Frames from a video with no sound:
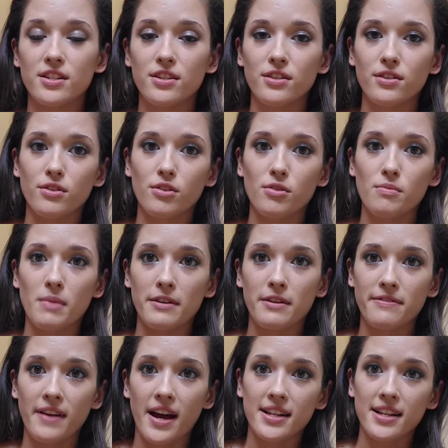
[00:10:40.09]
to my
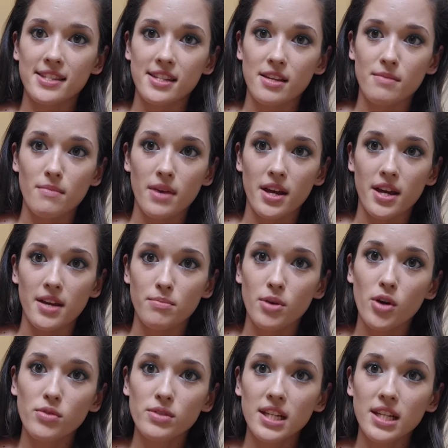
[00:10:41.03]
fats and my
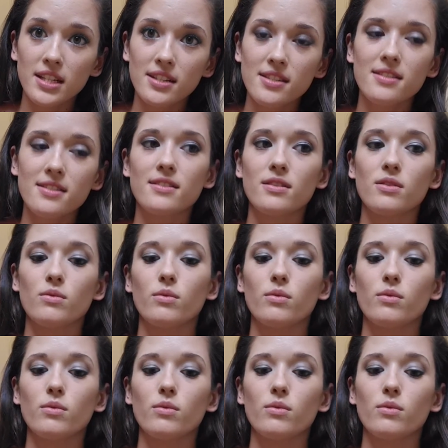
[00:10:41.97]
proteins,